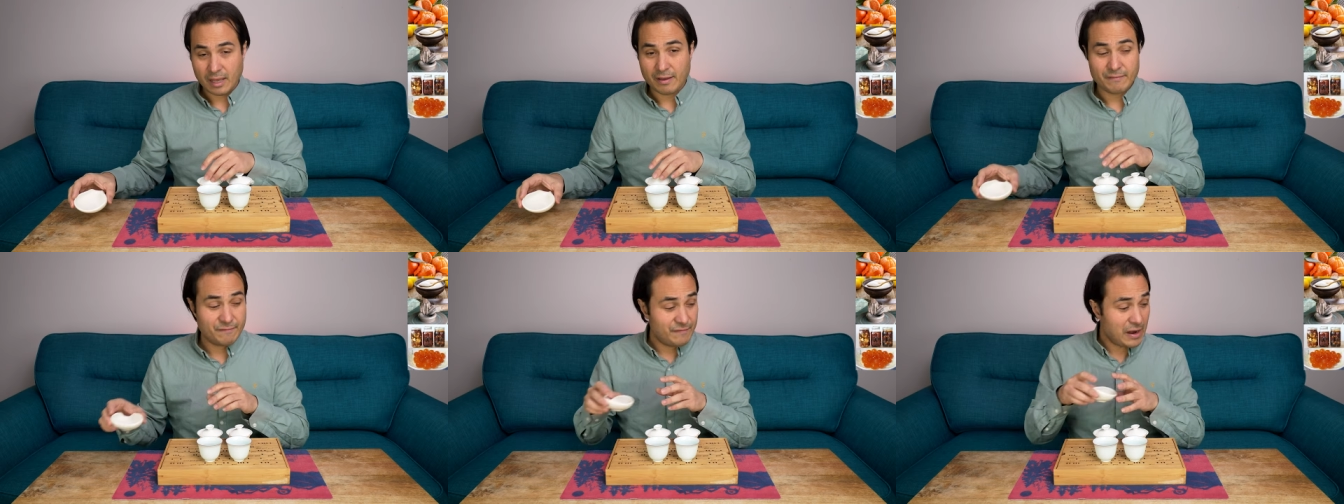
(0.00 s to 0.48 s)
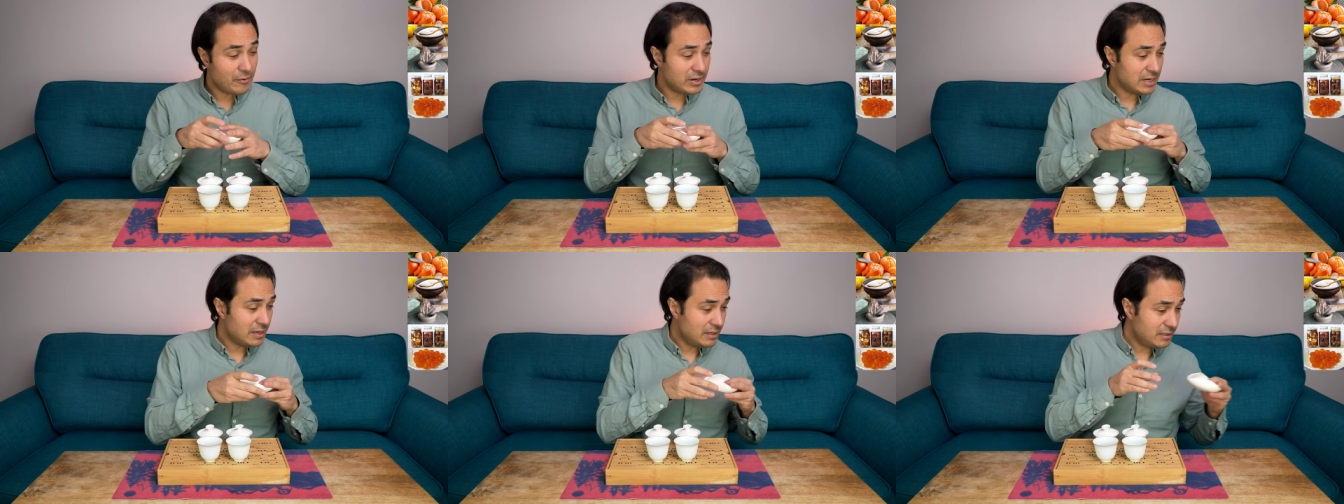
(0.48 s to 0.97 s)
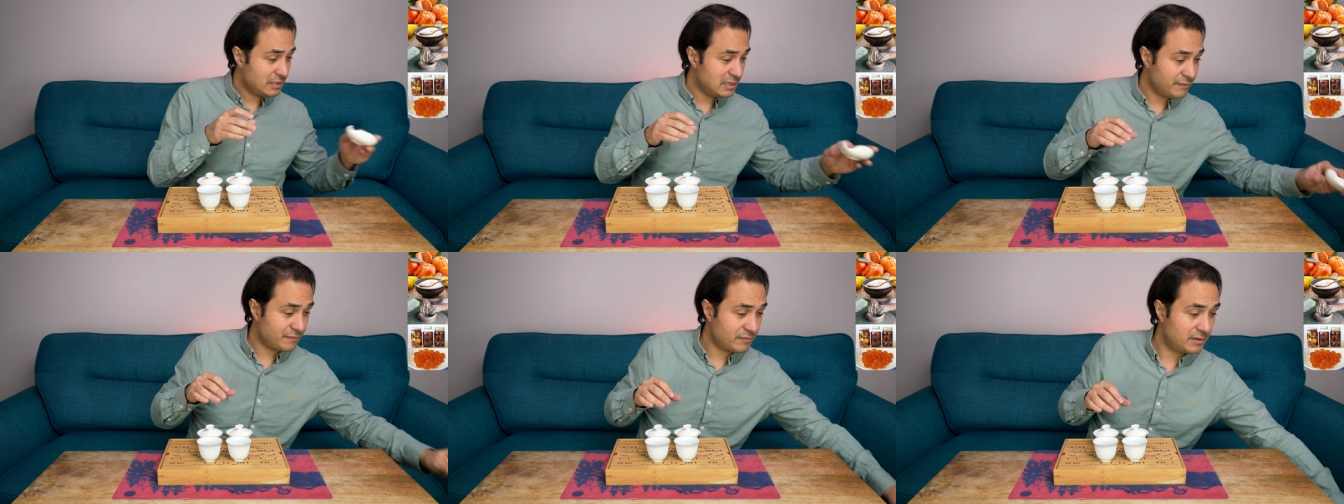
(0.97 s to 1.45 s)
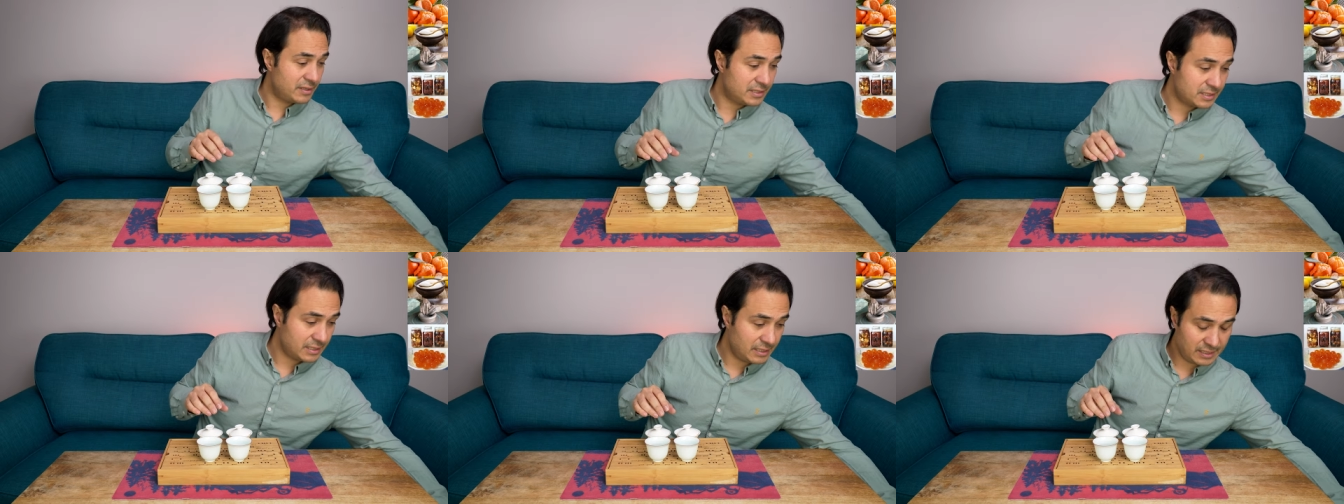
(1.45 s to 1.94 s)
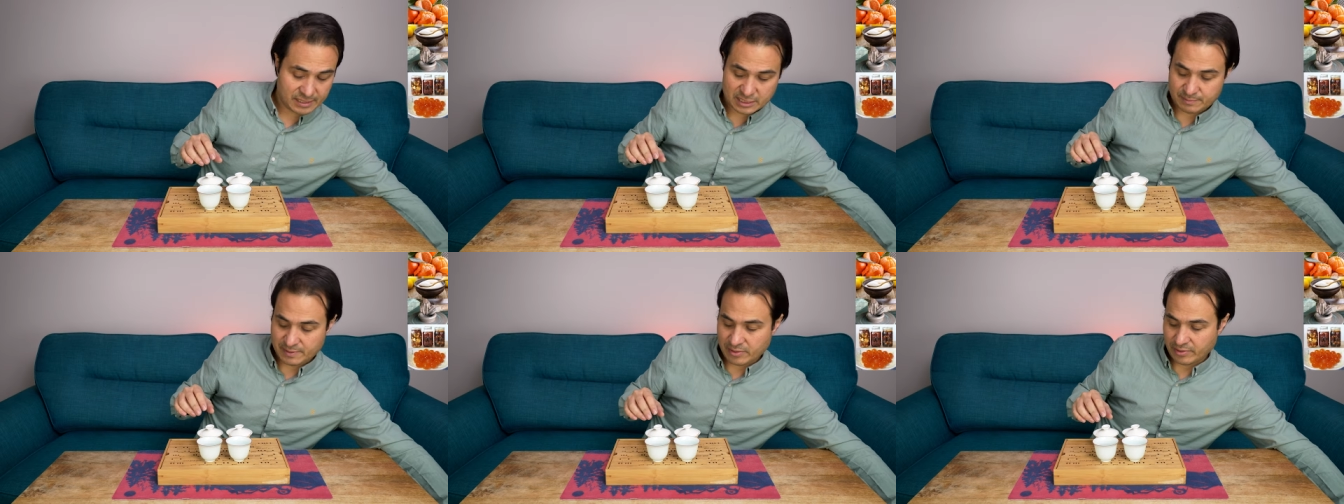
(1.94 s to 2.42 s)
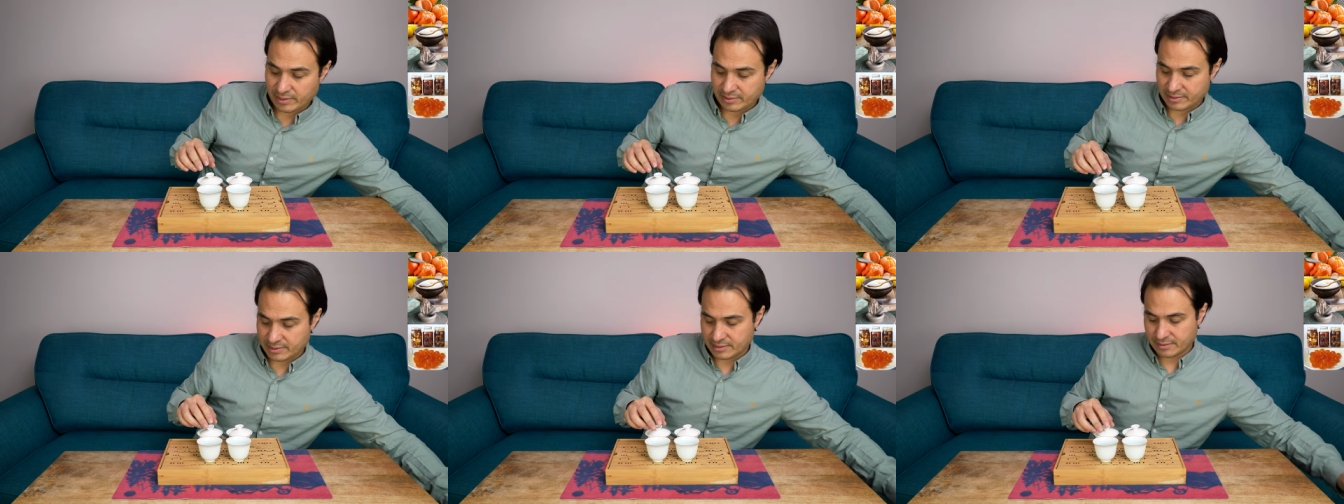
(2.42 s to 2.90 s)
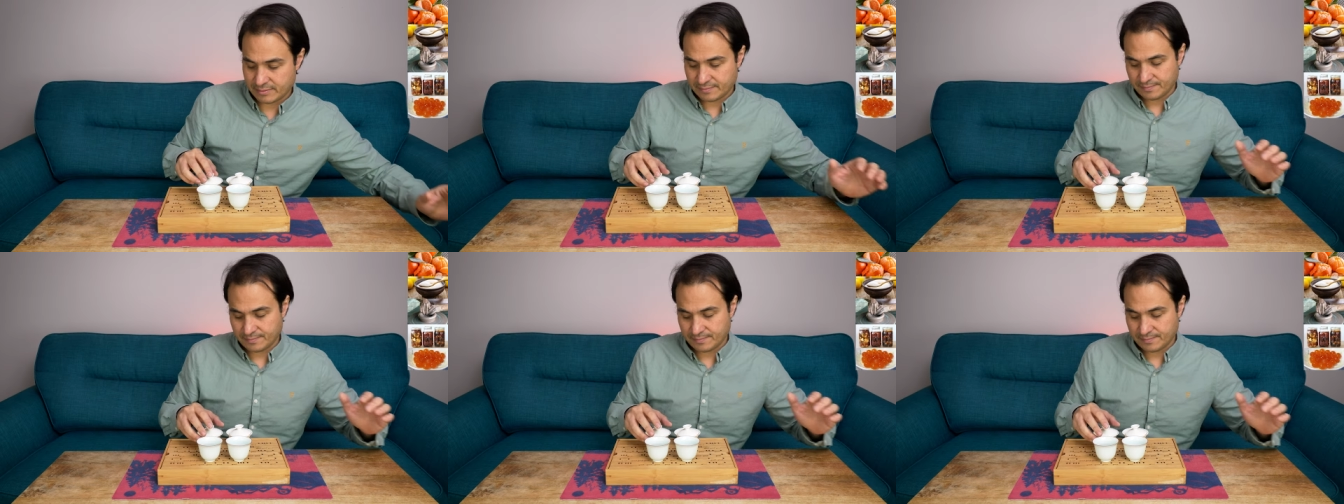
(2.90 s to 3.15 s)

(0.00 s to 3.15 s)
a very different experience.